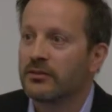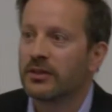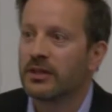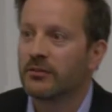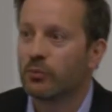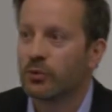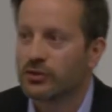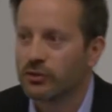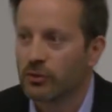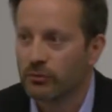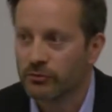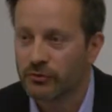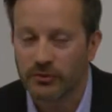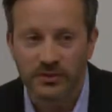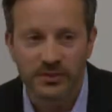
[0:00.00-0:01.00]
They were sold
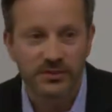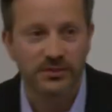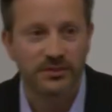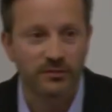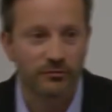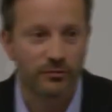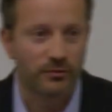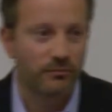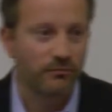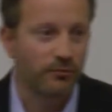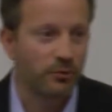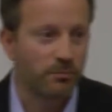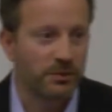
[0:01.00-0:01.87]
to Disney for a few $1